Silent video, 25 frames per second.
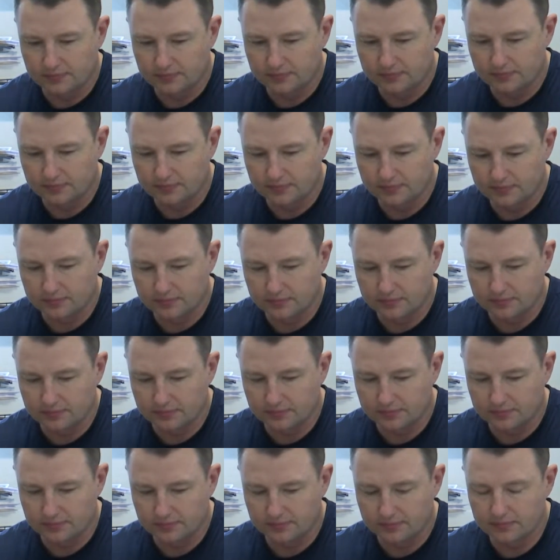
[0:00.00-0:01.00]

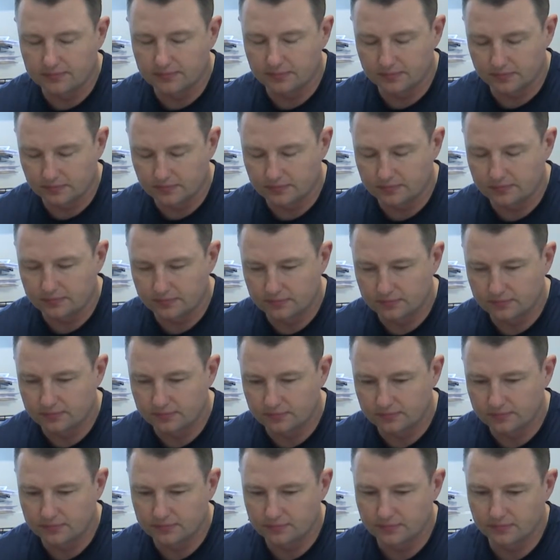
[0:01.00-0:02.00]

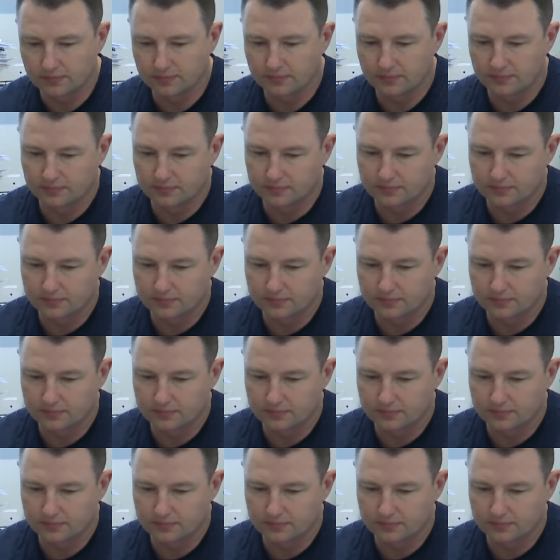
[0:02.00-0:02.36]
This person isn't speaking.